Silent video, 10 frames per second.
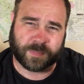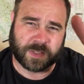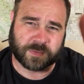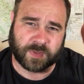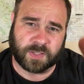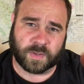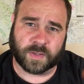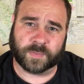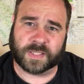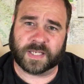Pennsylvania all
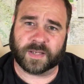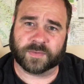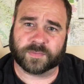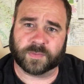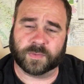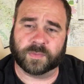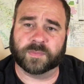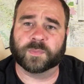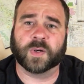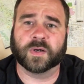the way down through
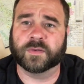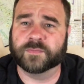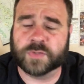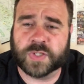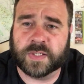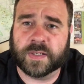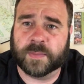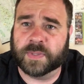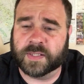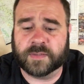part of Virginia, I
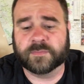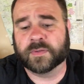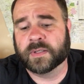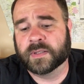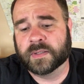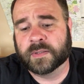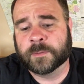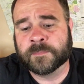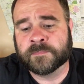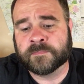believe.
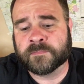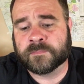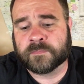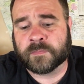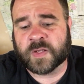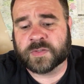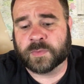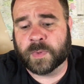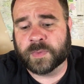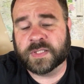So
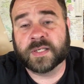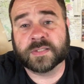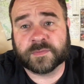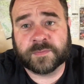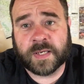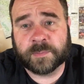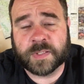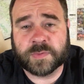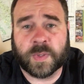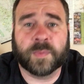what we did as a family
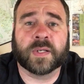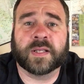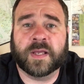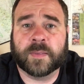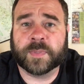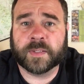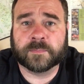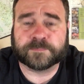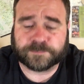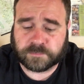is we went camping,
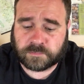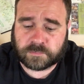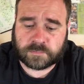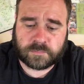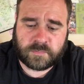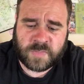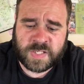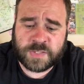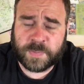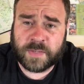
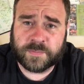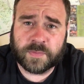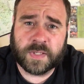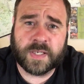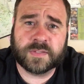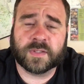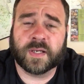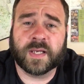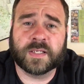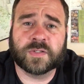spent a few days on
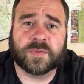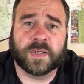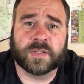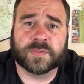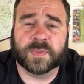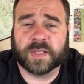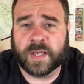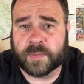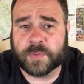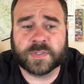hiking trails with
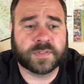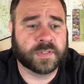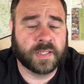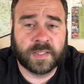cameras,